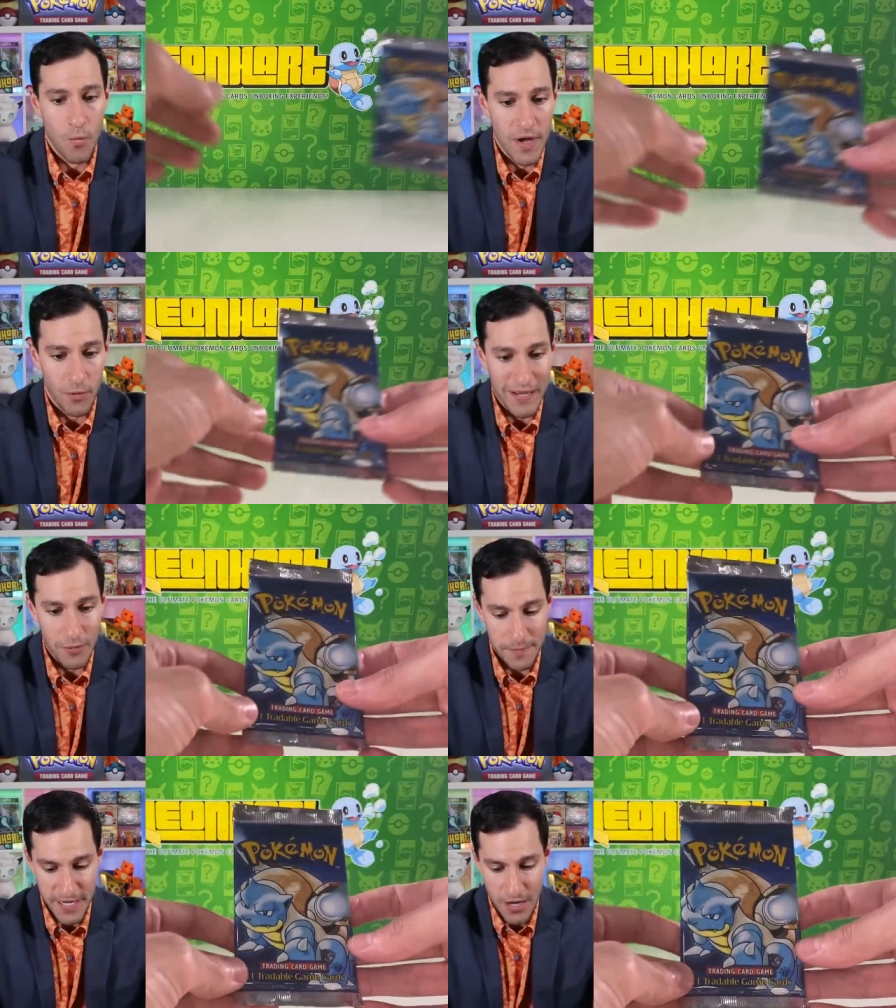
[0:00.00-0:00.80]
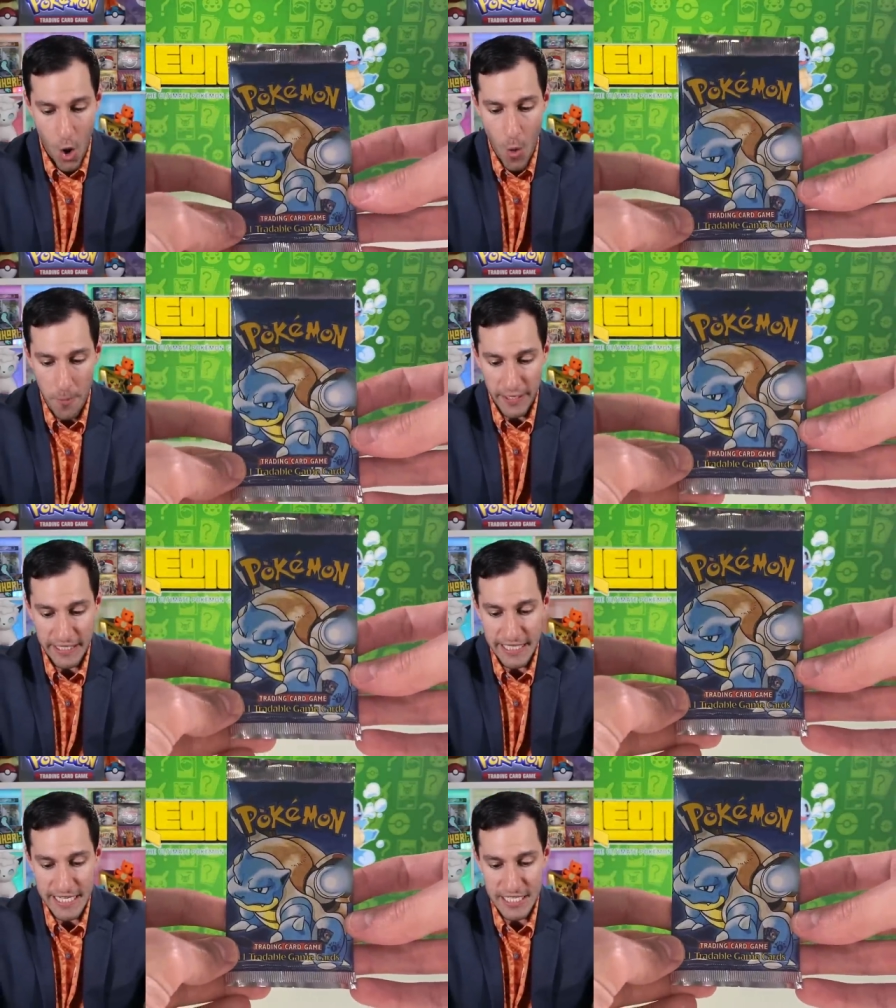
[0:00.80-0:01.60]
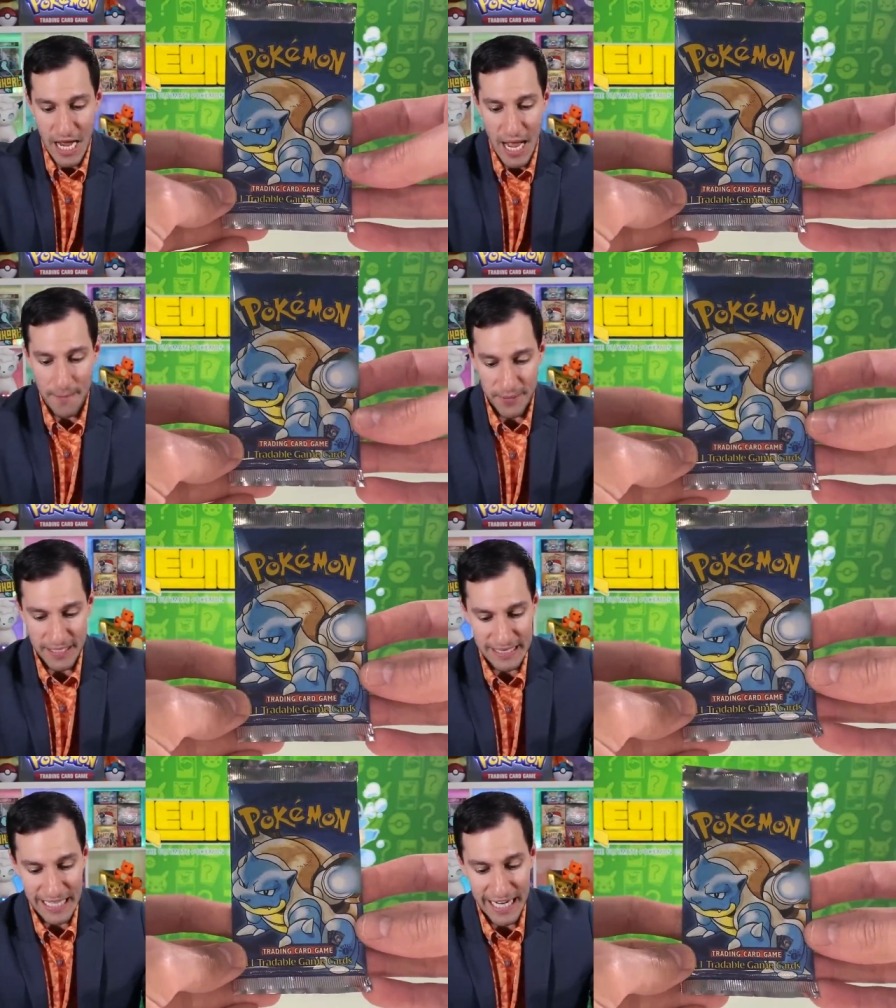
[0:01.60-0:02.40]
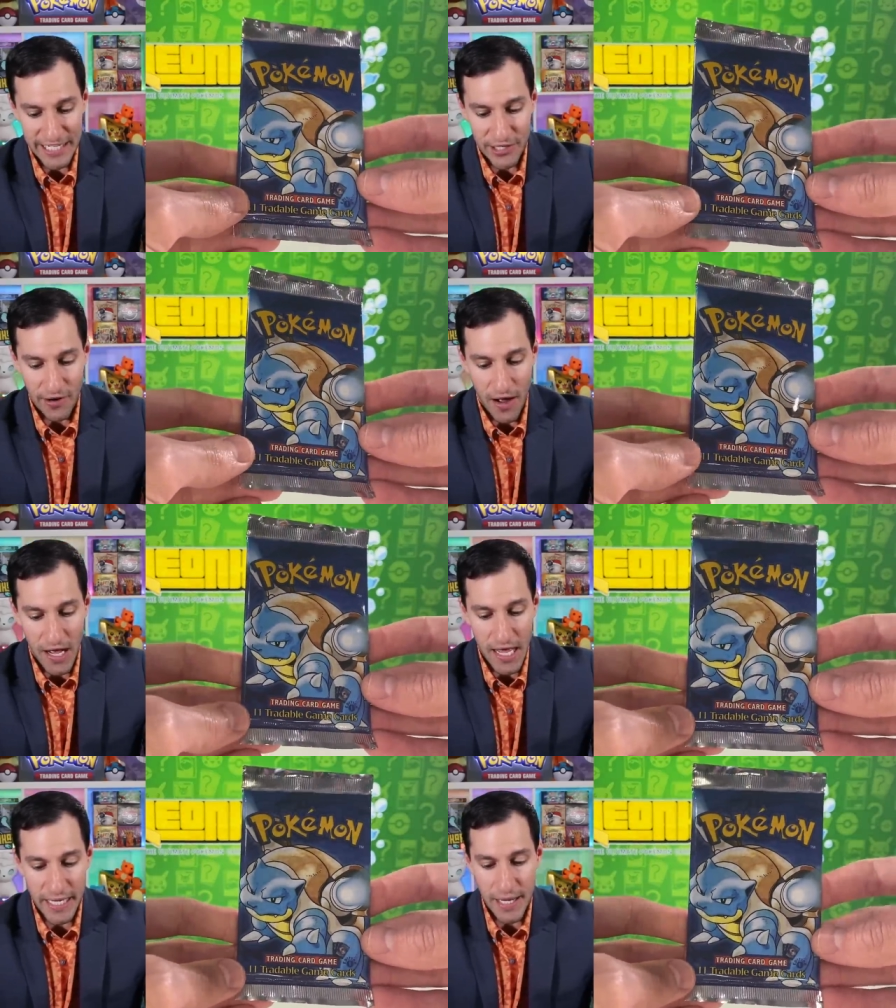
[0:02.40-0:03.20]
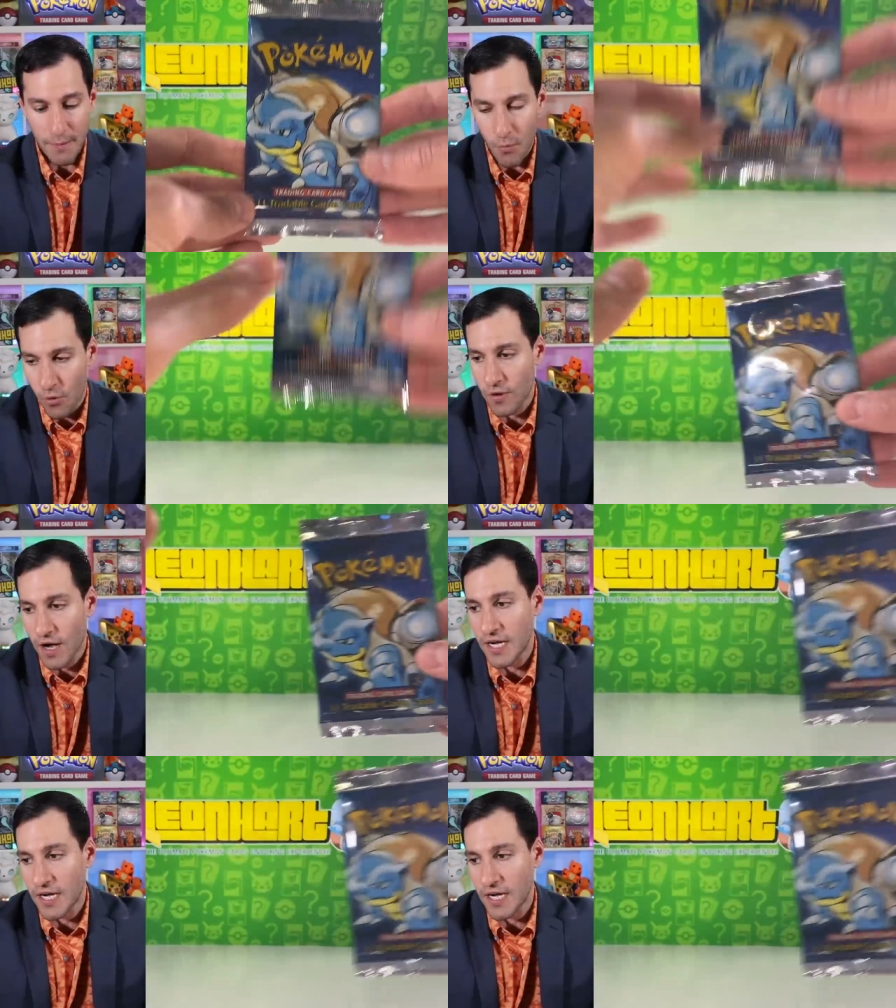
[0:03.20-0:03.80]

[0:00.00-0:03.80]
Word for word: we will be opening this up later on, more